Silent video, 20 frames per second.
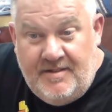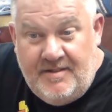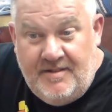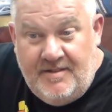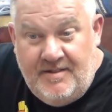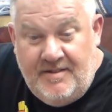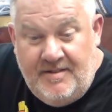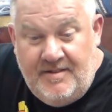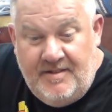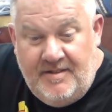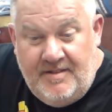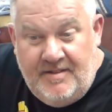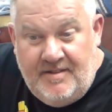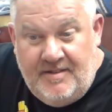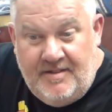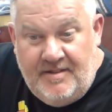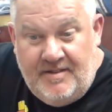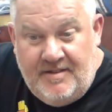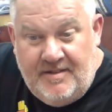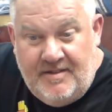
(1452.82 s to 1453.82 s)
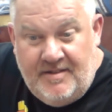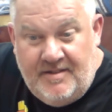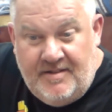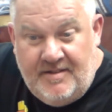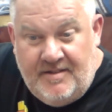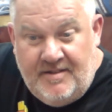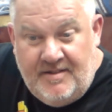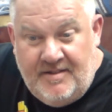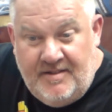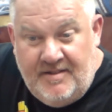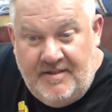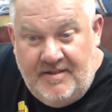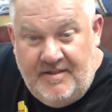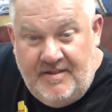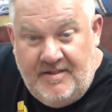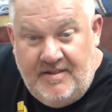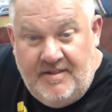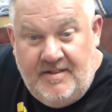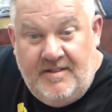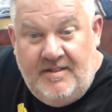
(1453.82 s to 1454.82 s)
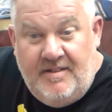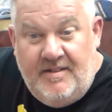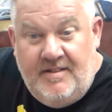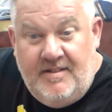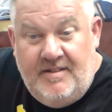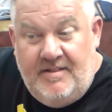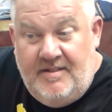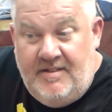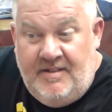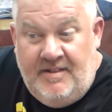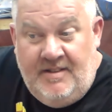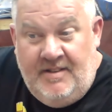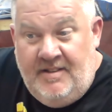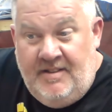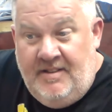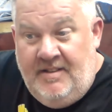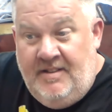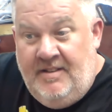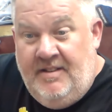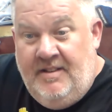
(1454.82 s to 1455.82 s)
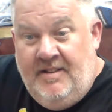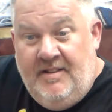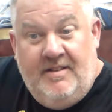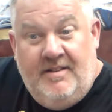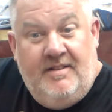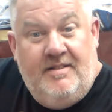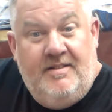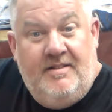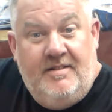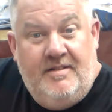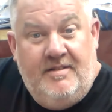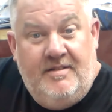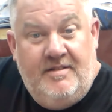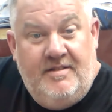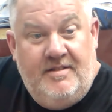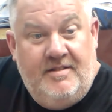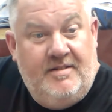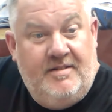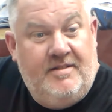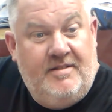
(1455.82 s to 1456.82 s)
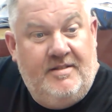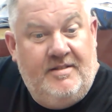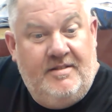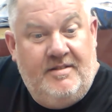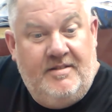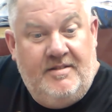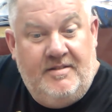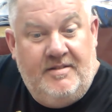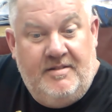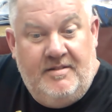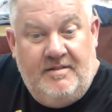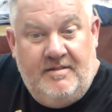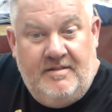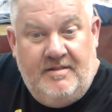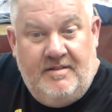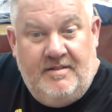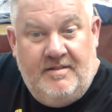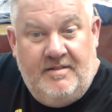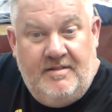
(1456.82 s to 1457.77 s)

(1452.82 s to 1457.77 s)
This person isn't speaking.